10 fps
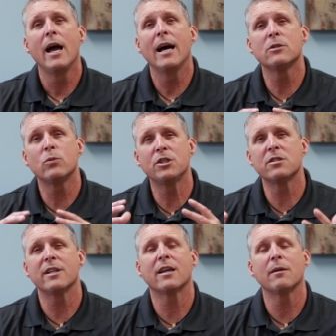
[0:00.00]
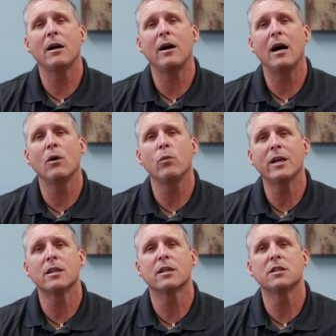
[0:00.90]
as we just think about how we
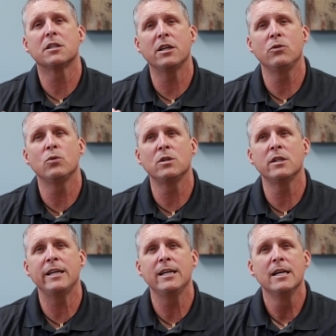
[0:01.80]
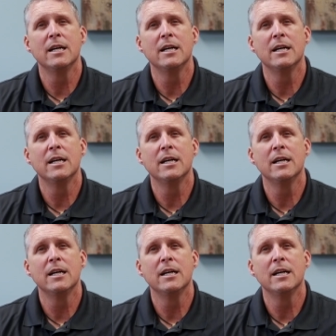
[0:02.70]
can continually